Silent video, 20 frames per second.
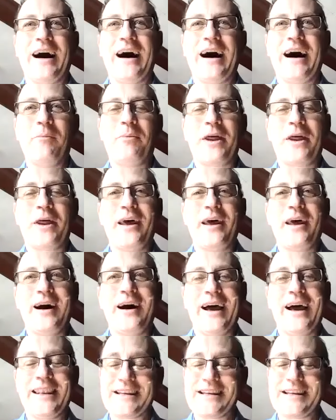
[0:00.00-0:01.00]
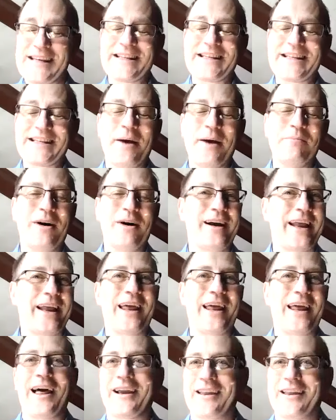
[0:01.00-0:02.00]
Uh, but uh, at the same time,
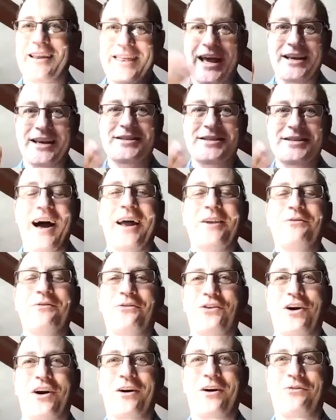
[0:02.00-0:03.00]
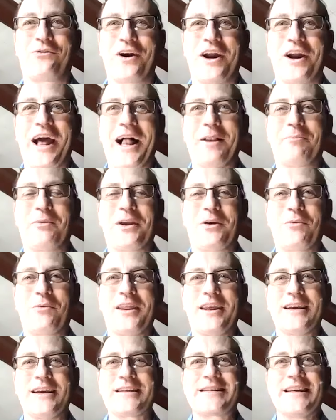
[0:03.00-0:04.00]
again, like thanks Jan for, for helping
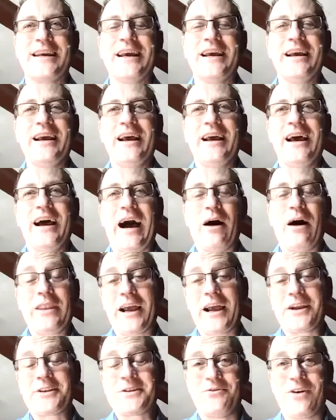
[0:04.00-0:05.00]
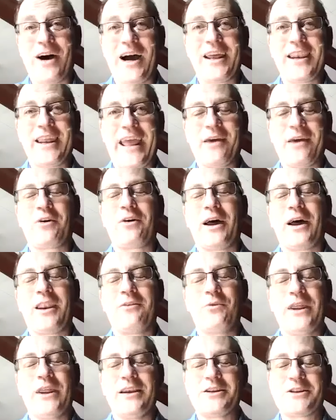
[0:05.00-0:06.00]
with this. I would like to invite
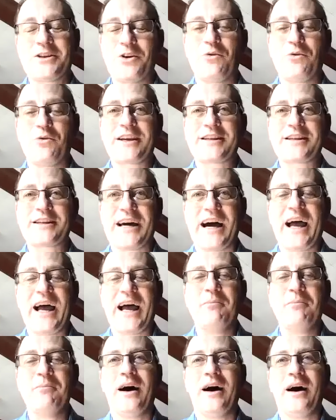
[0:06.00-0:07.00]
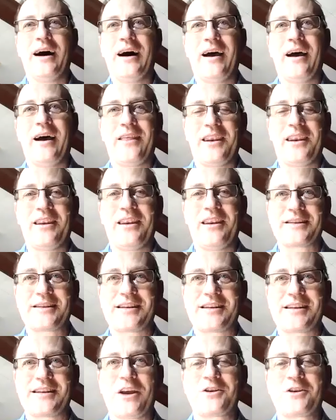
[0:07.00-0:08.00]
everyone in two weeks time. and then
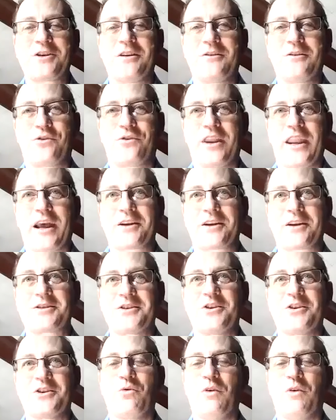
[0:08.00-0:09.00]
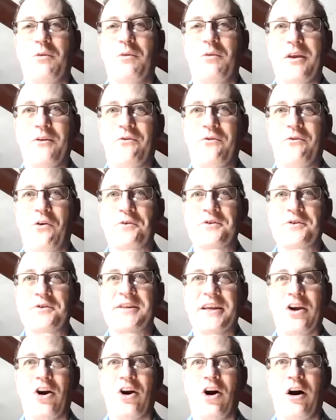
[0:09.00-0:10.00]
as I mentioned for the next two, we'll be
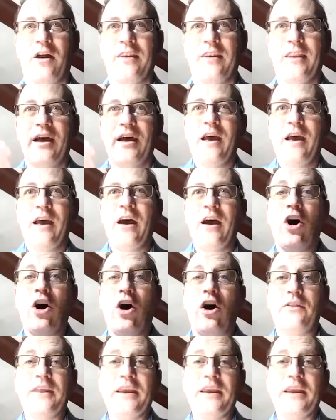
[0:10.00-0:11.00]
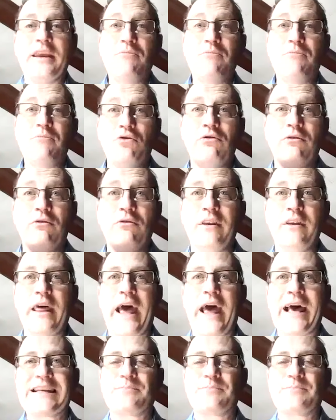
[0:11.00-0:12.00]
focusing on on the immune
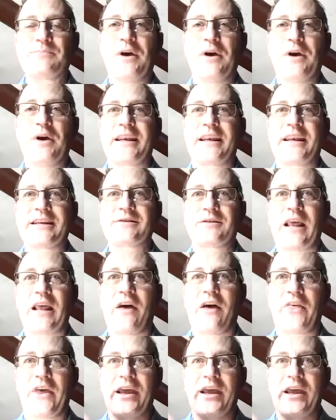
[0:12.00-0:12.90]
aspects, and